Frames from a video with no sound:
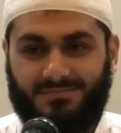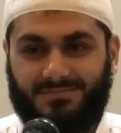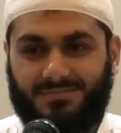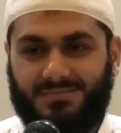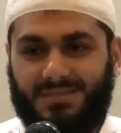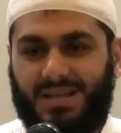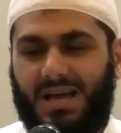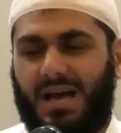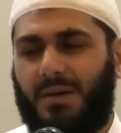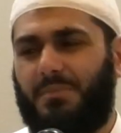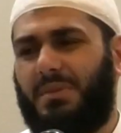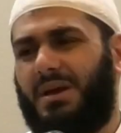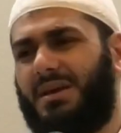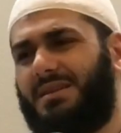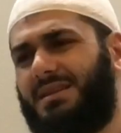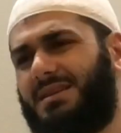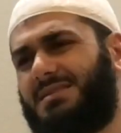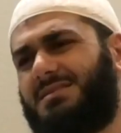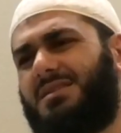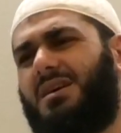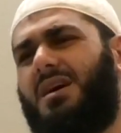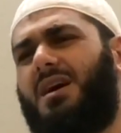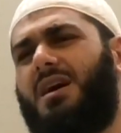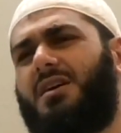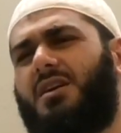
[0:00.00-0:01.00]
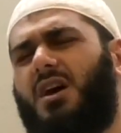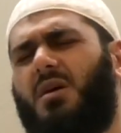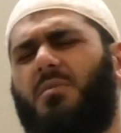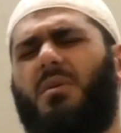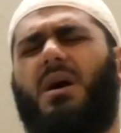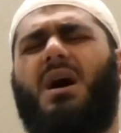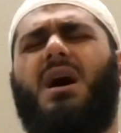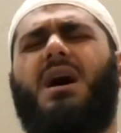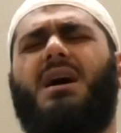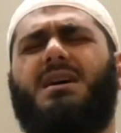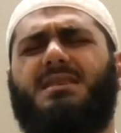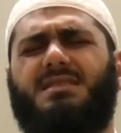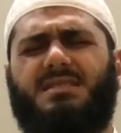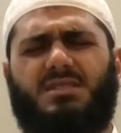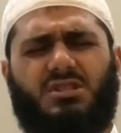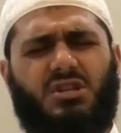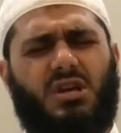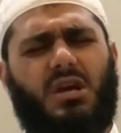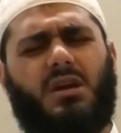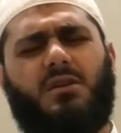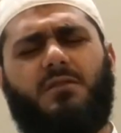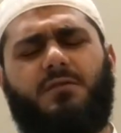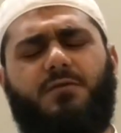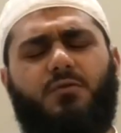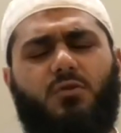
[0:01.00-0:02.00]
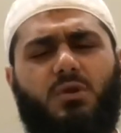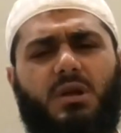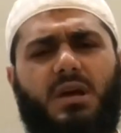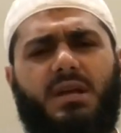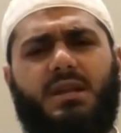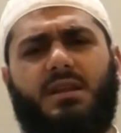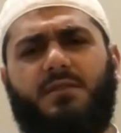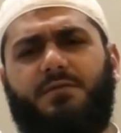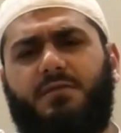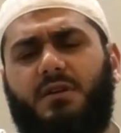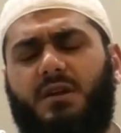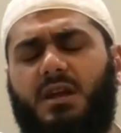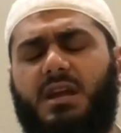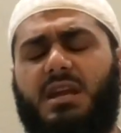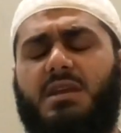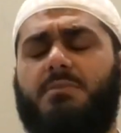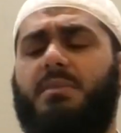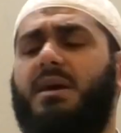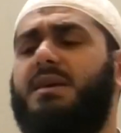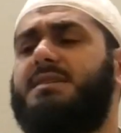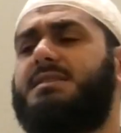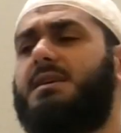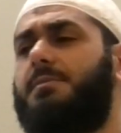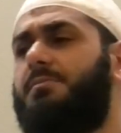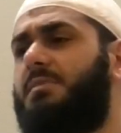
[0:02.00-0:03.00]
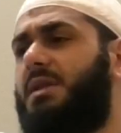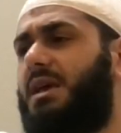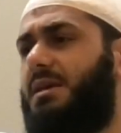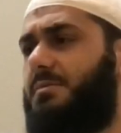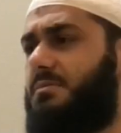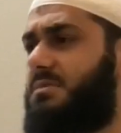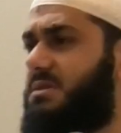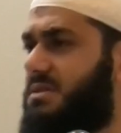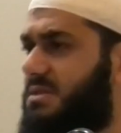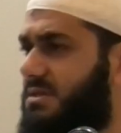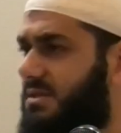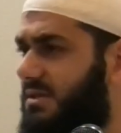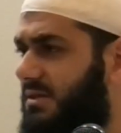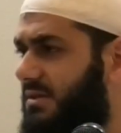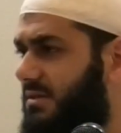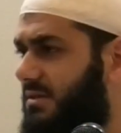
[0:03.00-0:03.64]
Nah man, that's not haram. I asked Shaykh al-Fulani al-Falani, makes up names.